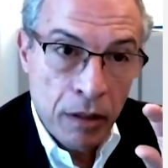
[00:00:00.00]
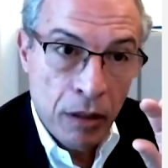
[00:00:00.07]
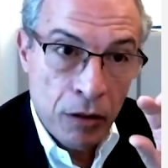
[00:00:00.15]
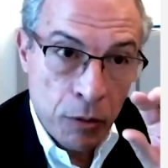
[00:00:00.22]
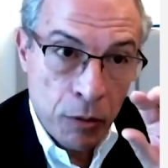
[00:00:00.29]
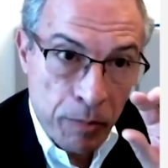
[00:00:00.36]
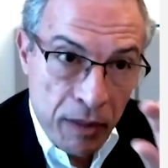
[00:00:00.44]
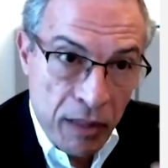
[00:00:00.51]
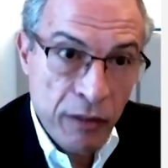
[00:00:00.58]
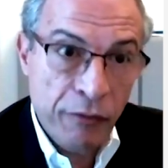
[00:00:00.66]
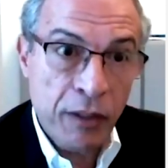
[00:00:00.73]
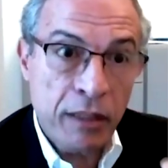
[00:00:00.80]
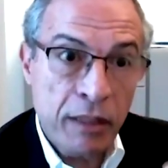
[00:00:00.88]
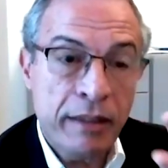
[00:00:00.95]
a
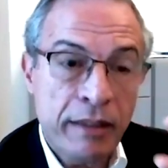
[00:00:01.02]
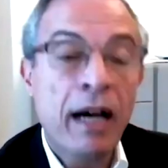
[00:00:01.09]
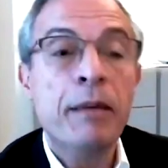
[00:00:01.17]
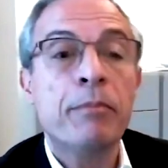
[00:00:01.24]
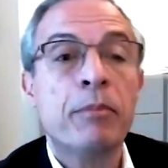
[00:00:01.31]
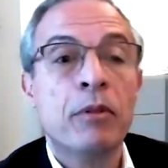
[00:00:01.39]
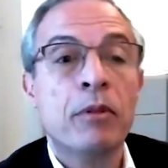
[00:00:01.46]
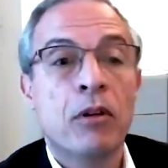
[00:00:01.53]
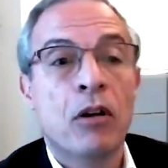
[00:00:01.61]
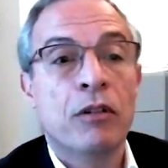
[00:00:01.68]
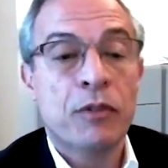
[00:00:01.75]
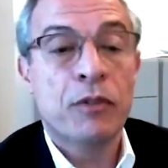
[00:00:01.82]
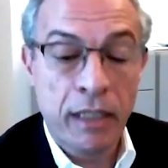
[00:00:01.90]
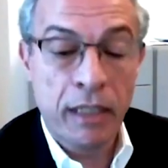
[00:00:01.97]
specific type
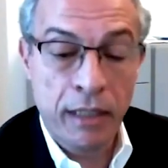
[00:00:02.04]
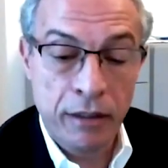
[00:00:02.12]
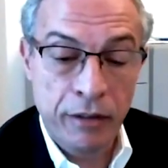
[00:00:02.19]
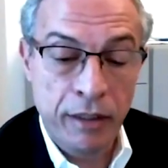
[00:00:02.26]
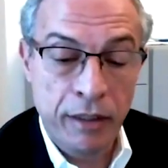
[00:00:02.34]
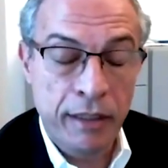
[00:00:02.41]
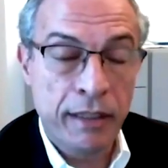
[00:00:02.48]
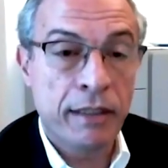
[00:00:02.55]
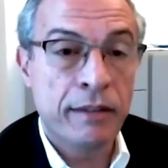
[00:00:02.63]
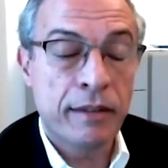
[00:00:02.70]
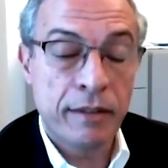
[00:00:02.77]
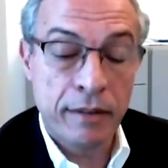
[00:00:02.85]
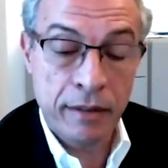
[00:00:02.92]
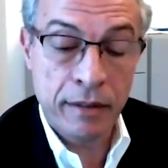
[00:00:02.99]
of secondary
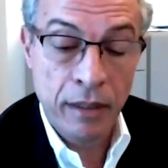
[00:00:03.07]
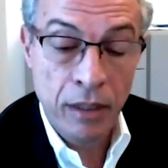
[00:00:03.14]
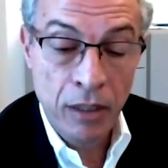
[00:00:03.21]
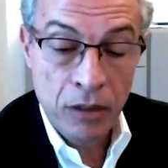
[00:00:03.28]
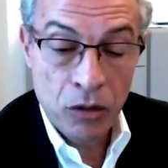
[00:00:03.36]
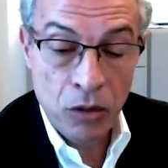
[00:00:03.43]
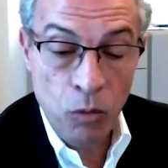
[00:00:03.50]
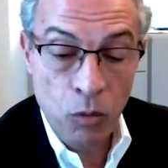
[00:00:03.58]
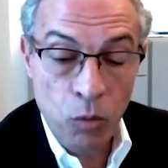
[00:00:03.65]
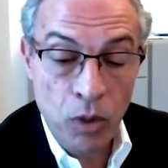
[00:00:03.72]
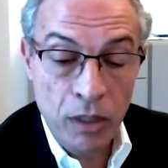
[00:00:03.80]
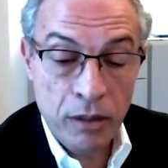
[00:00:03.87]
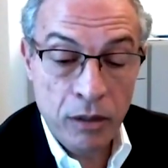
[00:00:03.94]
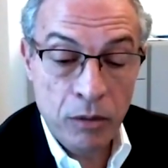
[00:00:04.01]
analysis. So
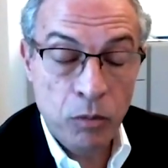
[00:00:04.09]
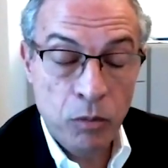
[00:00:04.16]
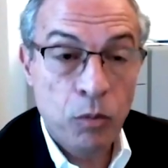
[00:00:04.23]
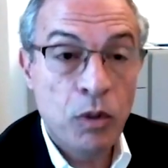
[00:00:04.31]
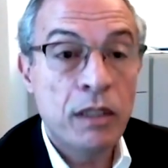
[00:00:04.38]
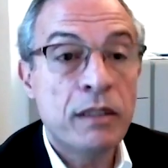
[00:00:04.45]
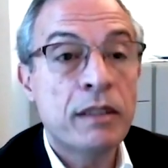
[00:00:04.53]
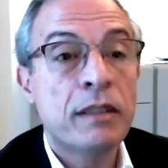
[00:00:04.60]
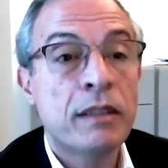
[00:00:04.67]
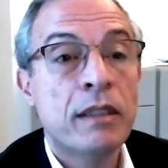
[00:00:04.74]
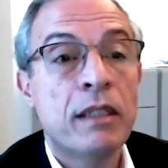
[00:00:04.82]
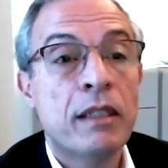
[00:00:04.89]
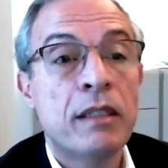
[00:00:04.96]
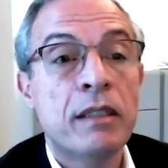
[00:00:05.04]
what
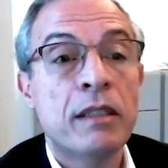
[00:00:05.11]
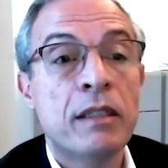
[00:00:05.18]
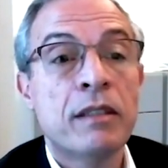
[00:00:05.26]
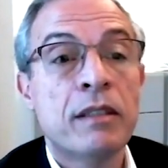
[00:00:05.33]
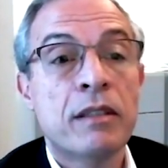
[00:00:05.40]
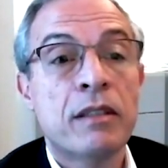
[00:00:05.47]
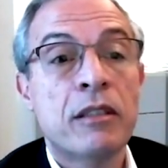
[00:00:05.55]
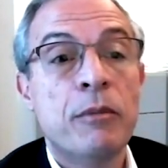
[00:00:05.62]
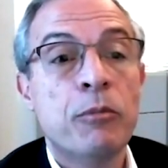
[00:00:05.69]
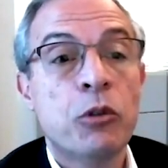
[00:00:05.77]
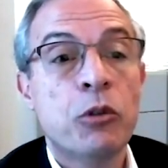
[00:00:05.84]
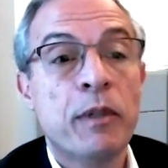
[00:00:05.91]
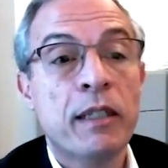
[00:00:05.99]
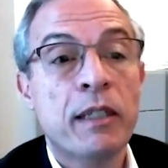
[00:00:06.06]
is a
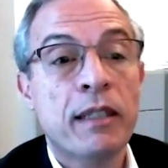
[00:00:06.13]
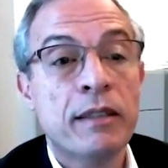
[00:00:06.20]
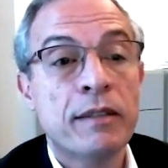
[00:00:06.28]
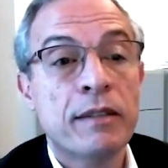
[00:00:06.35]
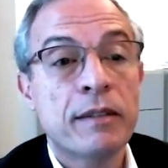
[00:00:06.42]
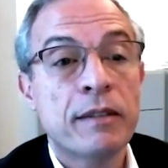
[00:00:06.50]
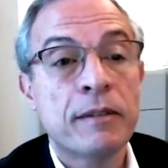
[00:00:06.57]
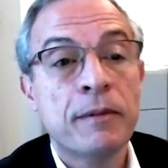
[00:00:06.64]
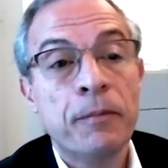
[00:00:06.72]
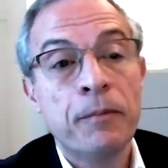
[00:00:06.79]
subgroup analysis?